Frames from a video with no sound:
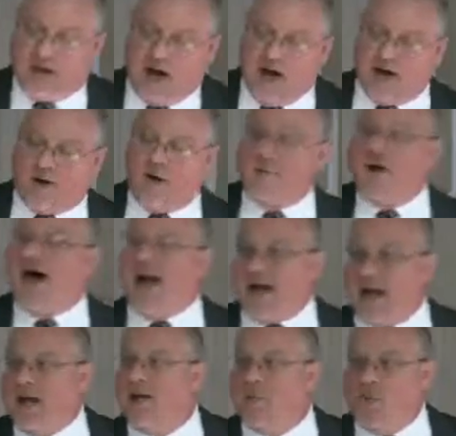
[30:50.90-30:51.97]
God
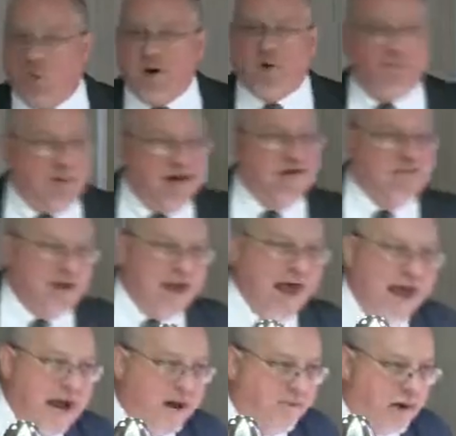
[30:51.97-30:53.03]
Almighty will be the
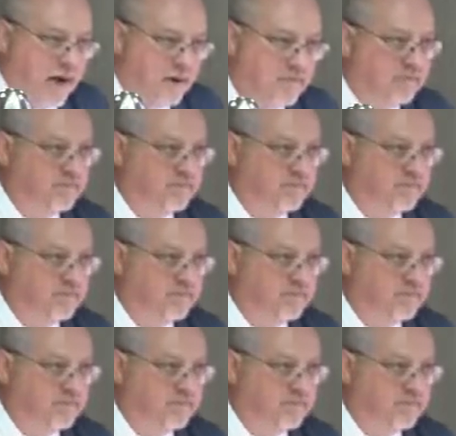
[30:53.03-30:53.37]
lamb.